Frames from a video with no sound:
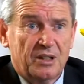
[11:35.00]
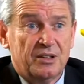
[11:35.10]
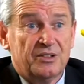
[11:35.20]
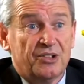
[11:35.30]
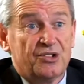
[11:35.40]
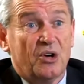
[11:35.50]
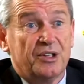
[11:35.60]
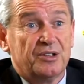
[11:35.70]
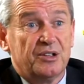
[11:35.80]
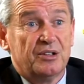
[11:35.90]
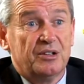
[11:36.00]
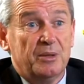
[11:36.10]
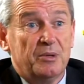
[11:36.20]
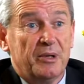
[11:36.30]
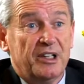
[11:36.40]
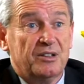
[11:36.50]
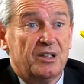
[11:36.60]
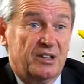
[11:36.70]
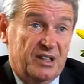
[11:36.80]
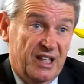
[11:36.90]
decided to implement
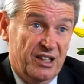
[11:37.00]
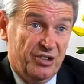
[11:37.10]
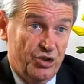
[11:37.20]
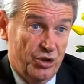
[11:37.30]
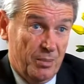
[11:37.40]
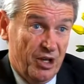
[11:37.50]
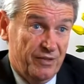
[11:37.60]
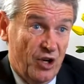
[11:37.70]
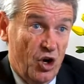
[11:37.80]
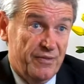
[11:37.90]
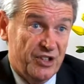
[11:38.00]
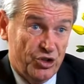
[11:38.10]
at the end of 2005 into